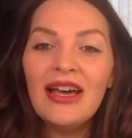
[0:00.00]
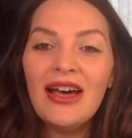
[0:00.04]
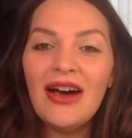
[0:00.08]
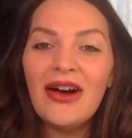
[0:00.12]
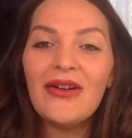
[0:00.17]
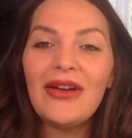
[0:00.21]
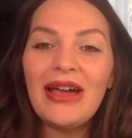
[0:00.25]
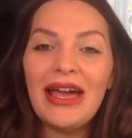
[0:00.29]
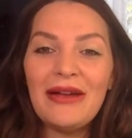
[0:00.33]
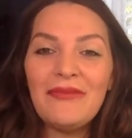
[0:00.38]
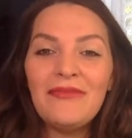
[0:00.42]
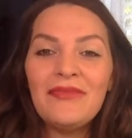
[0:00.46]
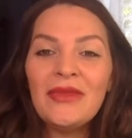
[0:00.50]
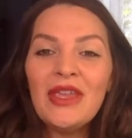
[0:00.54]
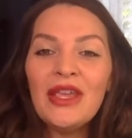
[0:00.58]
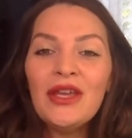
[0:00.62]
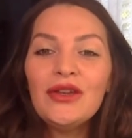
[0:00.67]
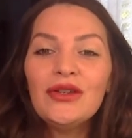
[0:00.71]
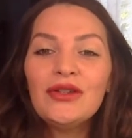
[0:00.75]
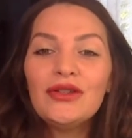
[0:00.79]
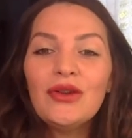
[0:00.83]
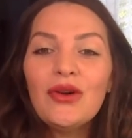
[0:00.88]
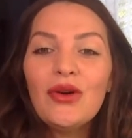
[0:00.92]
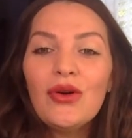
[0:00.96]
Okay,
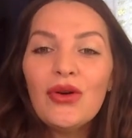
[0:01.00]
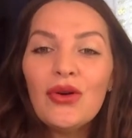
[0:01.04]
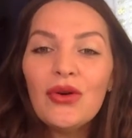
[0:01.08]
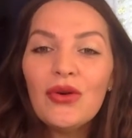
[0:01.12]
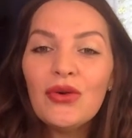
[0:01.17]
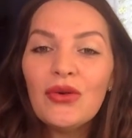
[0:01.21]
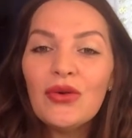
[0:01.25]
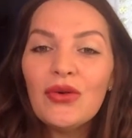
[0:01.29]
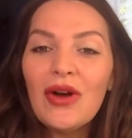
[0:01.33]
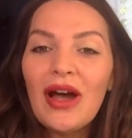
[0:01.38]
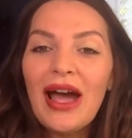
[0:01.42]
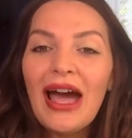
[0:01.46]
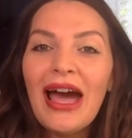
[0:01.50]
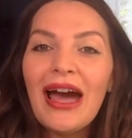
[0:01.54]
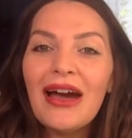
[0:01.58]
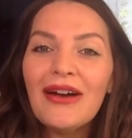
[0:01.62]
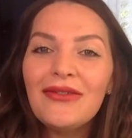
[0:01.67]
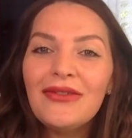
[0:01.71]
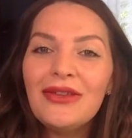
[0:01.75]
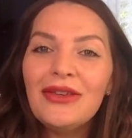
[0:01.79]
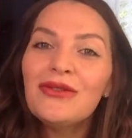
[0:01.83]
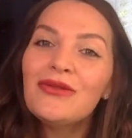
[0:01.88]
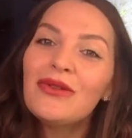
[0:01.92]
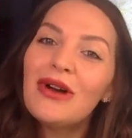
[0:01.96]
so
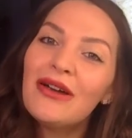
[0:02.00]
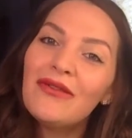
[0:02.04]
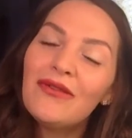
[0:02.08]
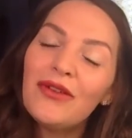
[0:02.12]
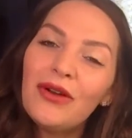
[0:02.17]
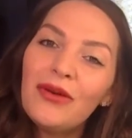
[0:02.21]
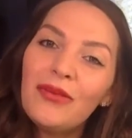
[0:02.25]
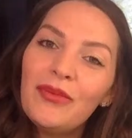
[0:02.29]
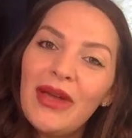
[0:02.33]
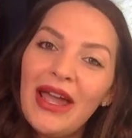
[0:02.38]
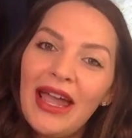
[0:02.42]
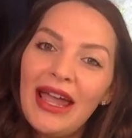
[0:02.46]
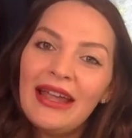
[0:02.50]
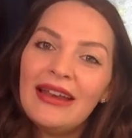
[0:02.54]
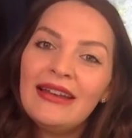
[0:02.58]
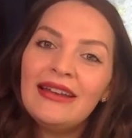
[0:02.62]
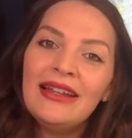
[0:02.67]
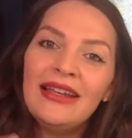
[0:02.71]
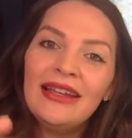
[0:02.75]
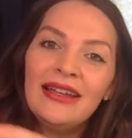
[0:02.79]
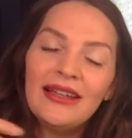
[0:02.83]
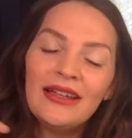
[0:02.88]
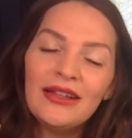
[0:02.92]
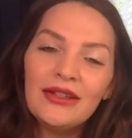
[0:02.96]
have you ever been